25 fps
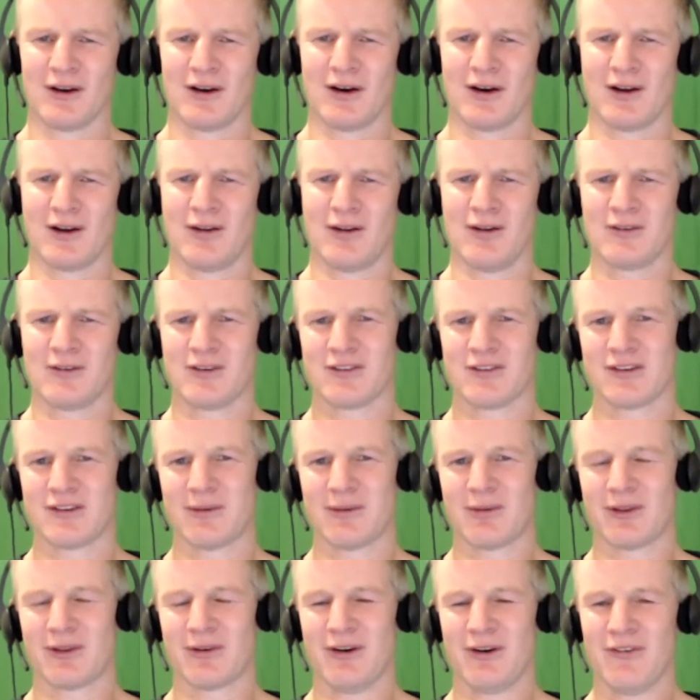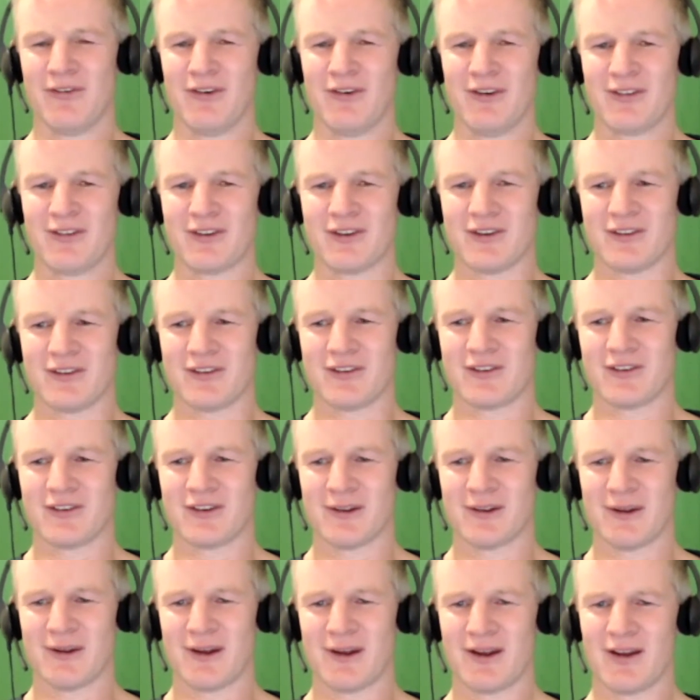I looked at some of the references
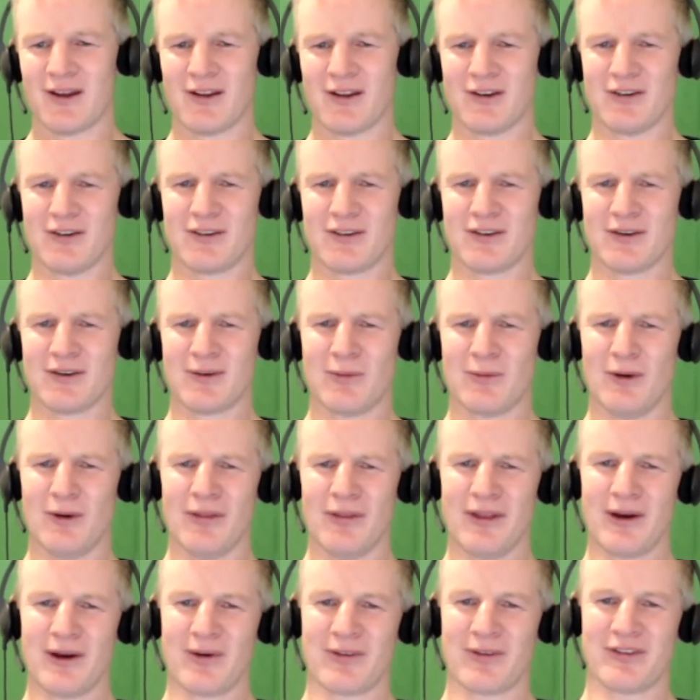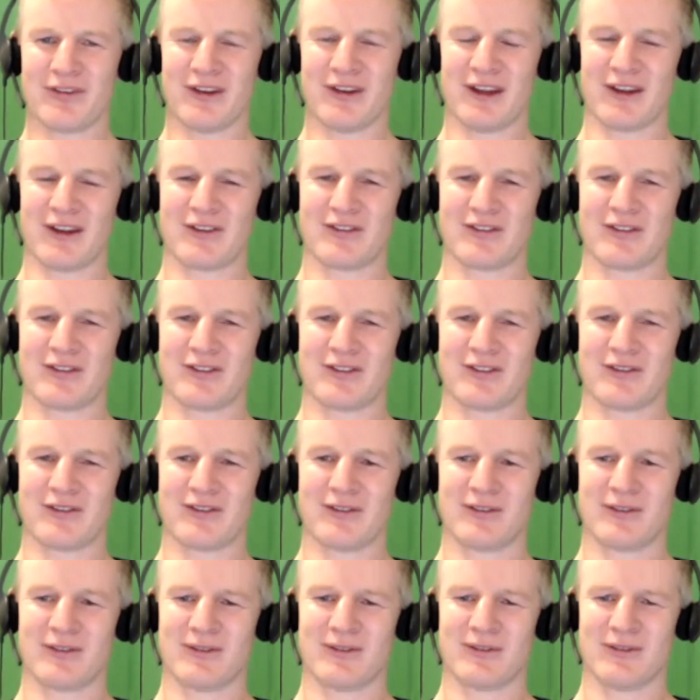and what they were saying
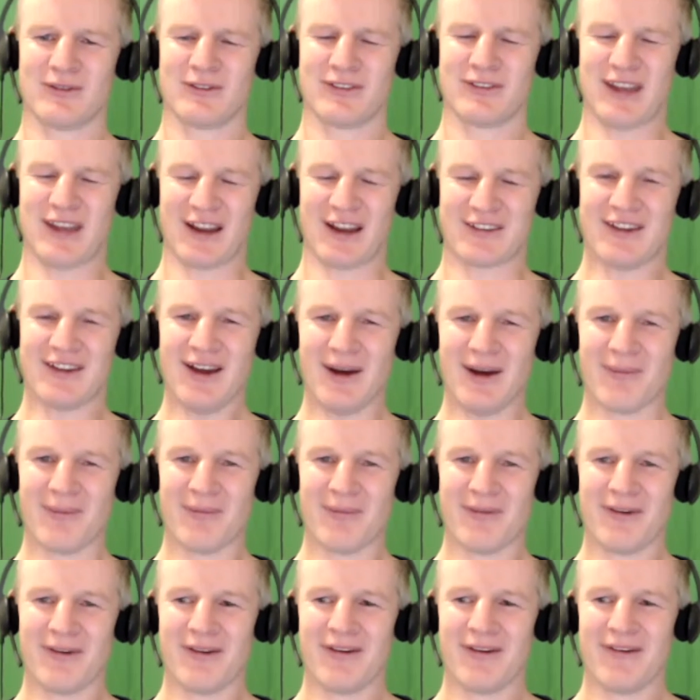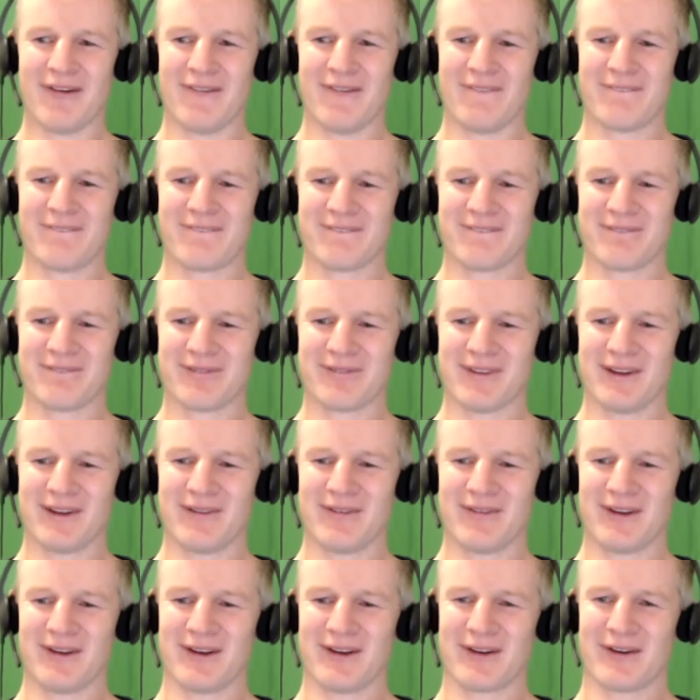stacked up.
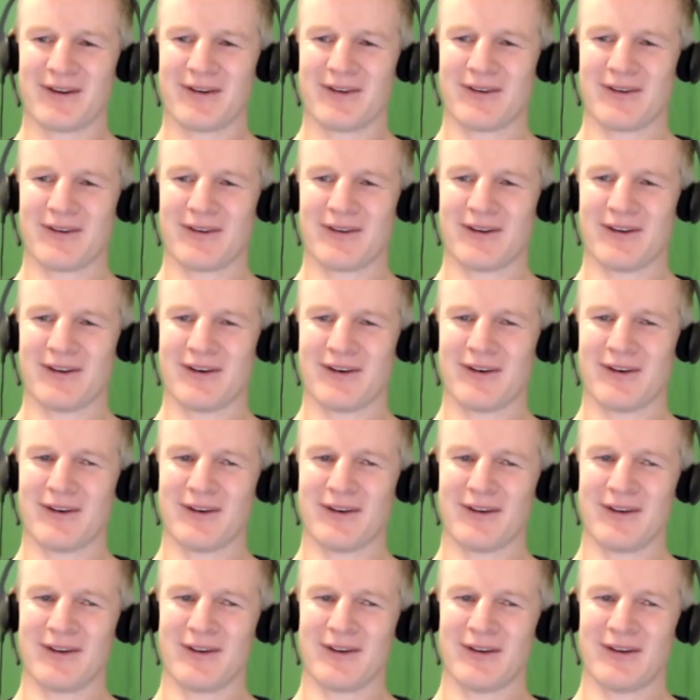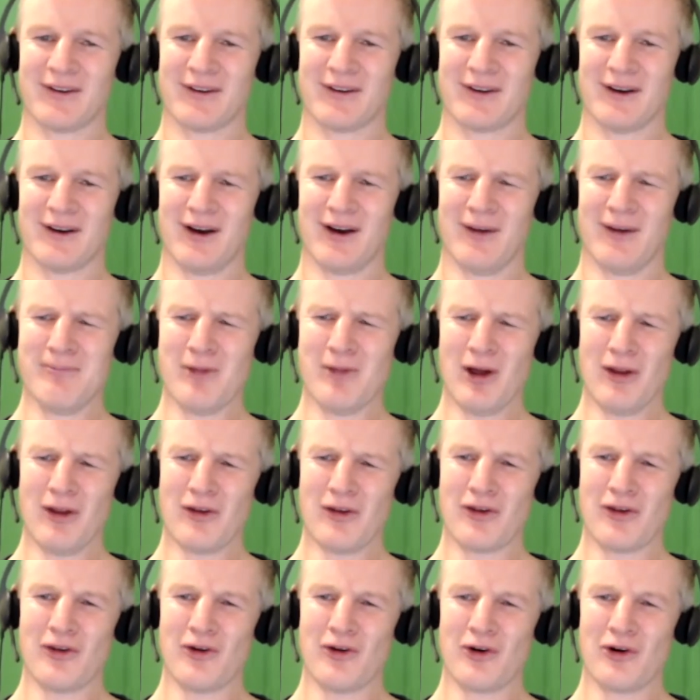I'm like, and I'm not
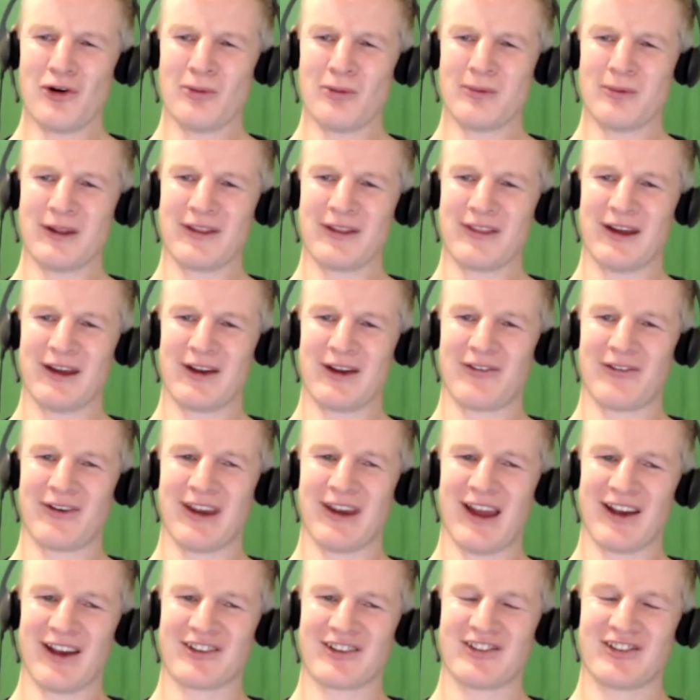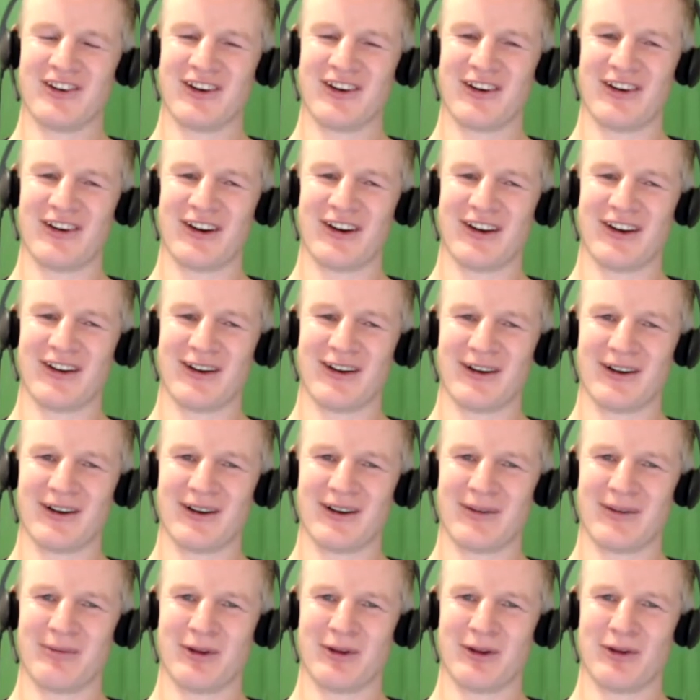normally that reactionary.
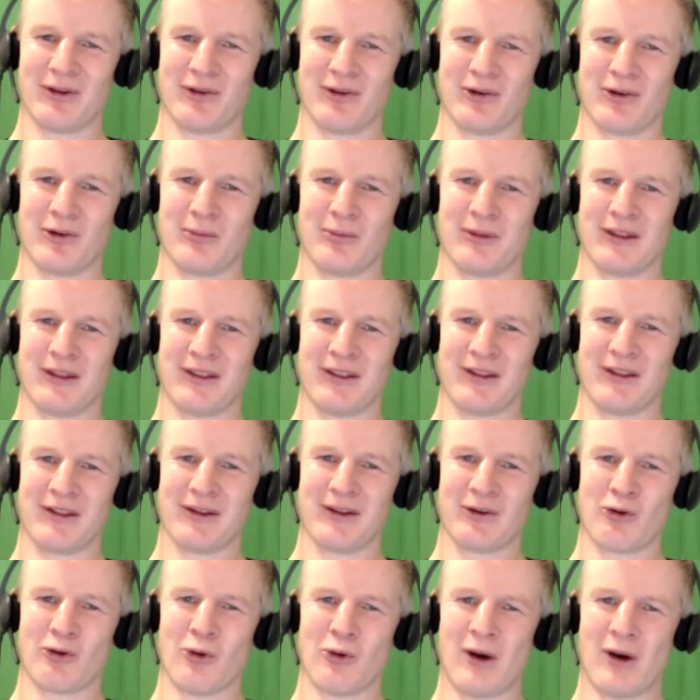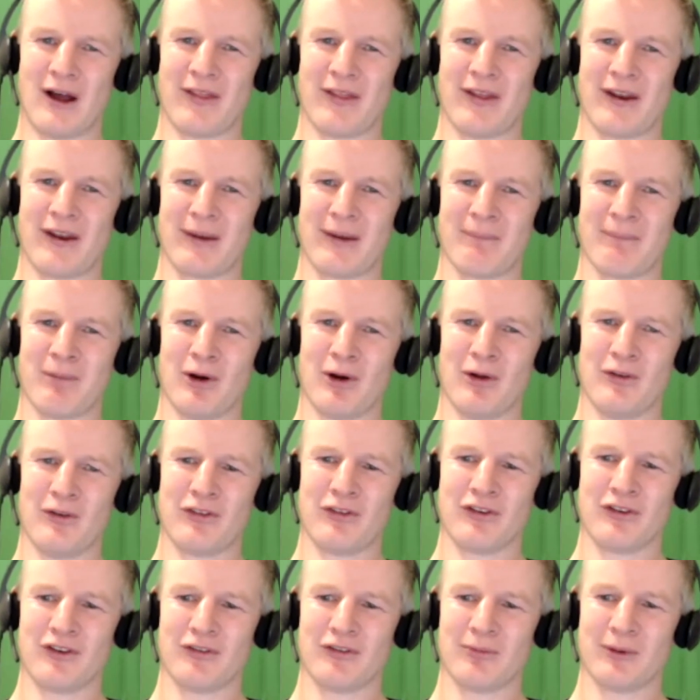I'm not normally quite that
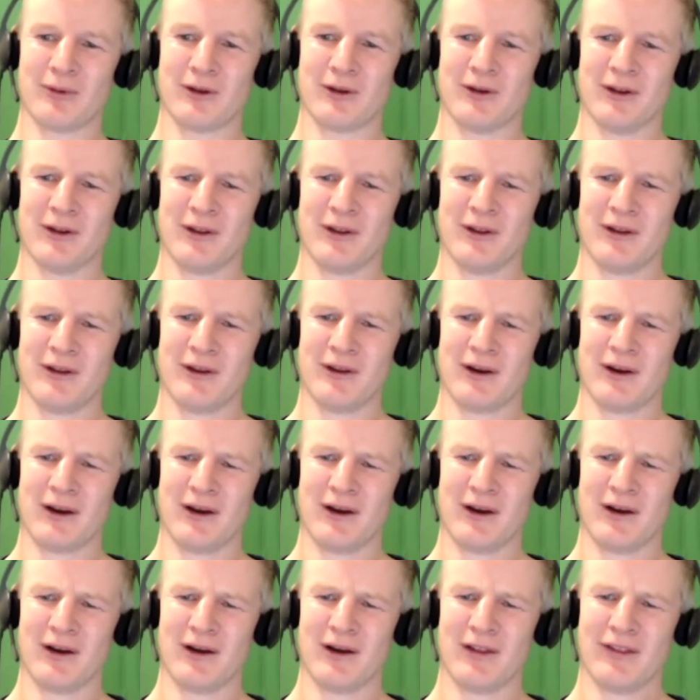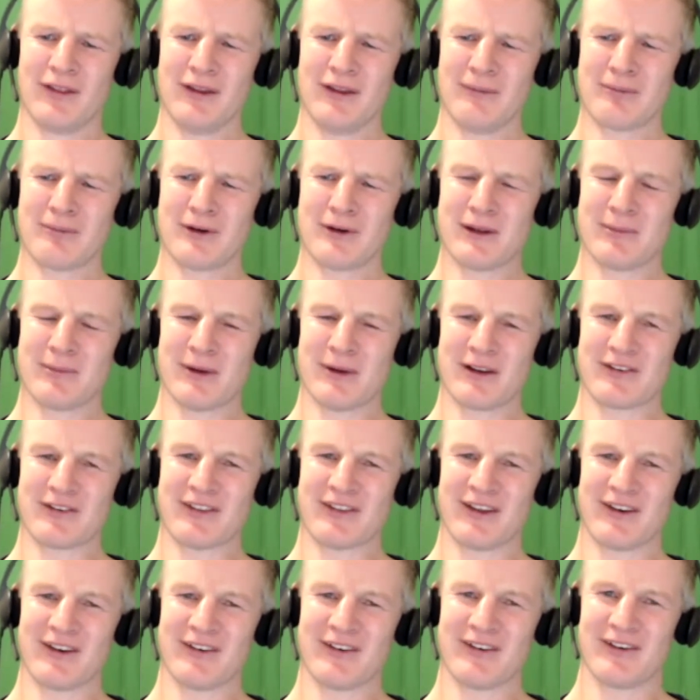impulsive, but I think pretty much that